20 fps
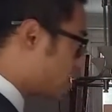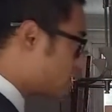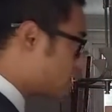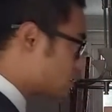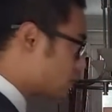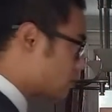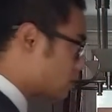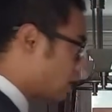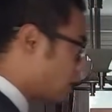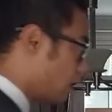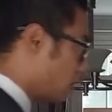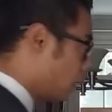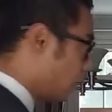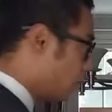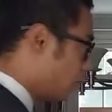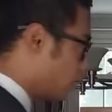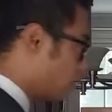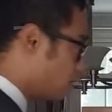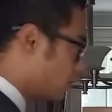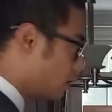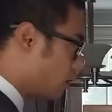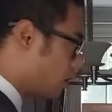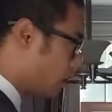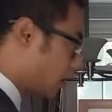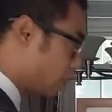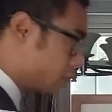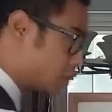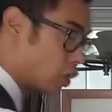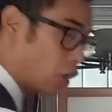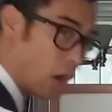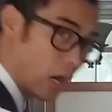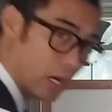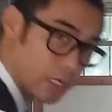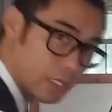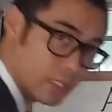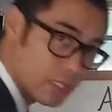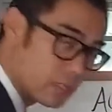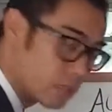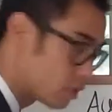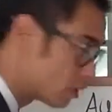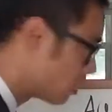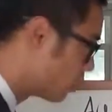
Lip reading: this is a chart,